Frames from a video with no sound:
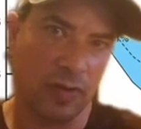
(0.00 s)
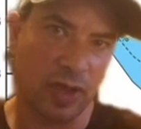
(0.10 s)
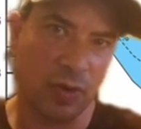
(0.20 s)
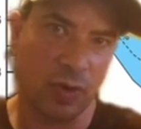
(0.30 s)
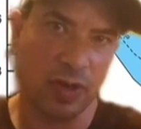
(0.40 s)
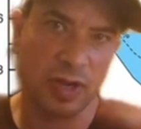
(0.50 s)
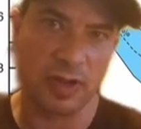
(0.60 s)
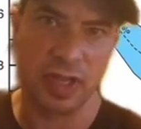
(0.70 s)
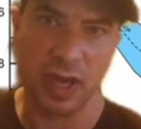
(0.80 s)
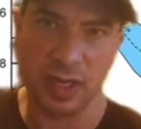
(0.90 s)
the
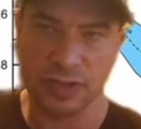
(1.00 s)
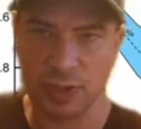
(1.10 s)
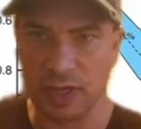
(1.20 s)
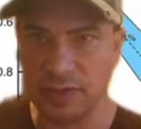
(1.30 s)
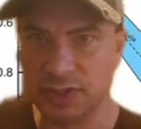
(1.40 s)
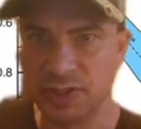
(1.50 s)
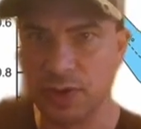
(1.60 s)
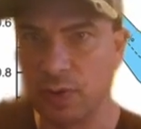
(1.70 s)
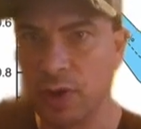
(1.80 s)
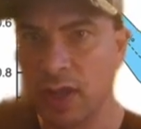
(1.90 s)
ordinary chondrites,
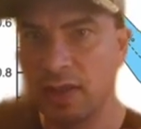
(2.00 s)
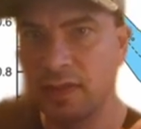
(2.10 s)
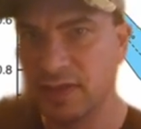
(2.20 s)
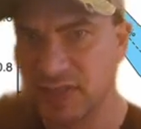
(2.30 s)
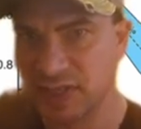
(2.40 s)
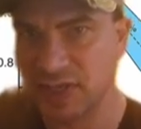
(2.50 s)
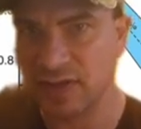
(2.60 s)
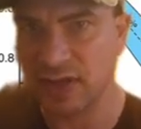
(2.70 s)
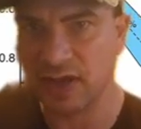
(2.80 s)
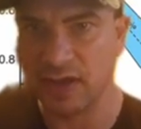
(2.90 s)
so the
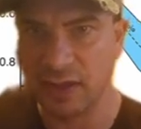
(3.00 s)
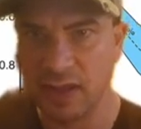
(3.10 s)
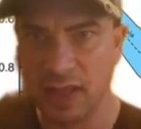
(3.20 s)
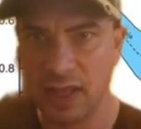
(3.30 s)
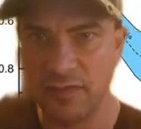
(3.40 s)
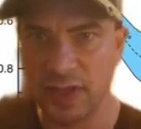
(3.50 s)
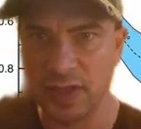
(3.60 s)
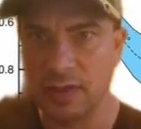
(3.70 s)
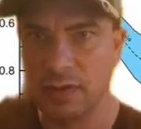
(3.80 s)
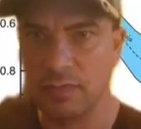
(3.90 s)

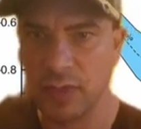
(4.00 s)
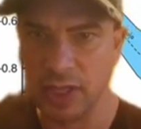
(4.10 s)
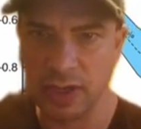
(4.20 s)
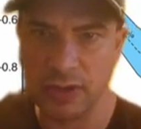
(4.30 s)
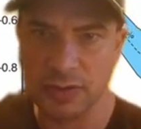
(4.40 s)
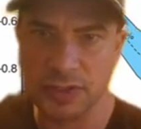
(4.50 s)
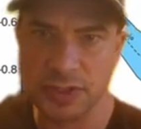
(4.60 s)
silica-heavy meteors.